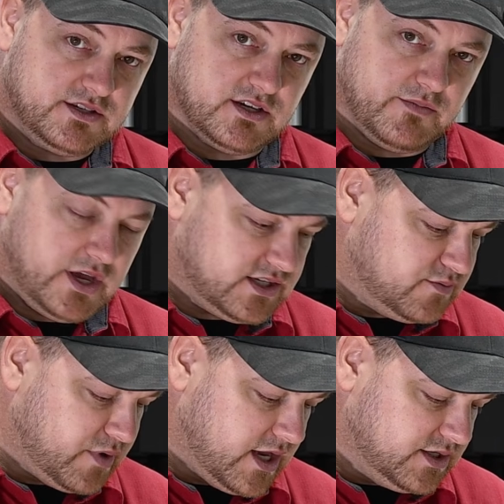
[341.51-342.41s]
some of that
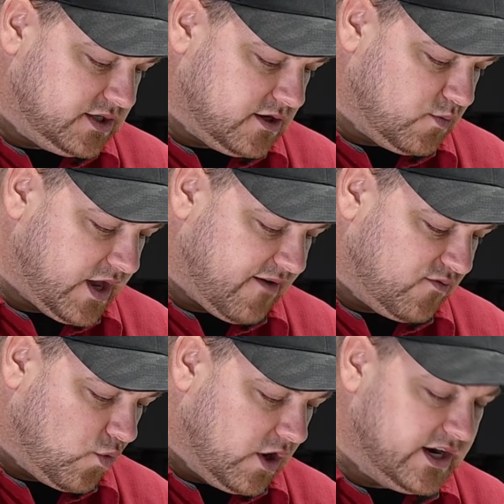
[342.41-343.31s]
space, and we have
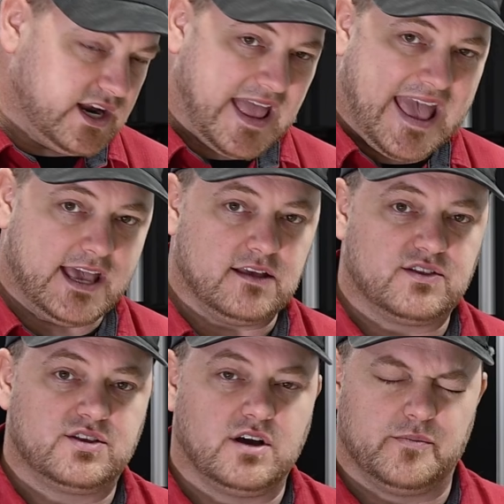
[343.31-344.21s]
5
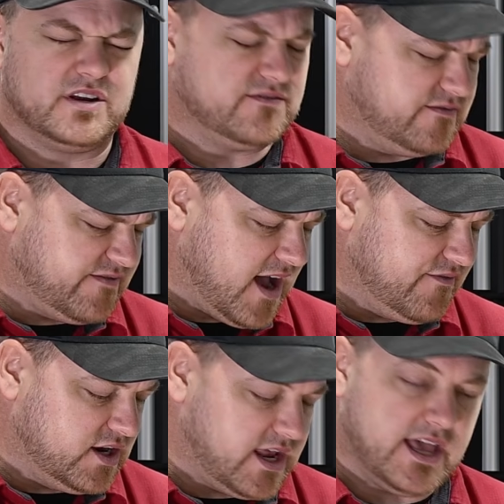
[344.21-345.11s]

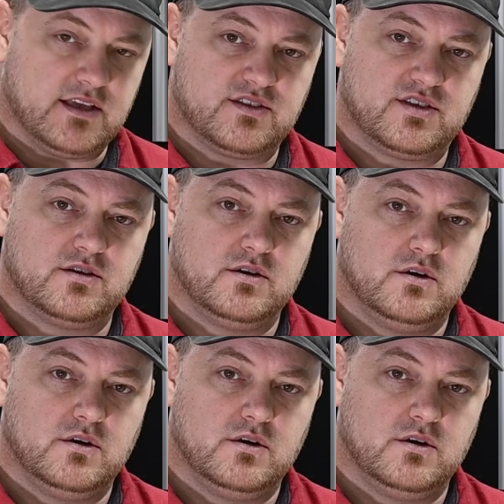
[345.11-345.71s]
1/8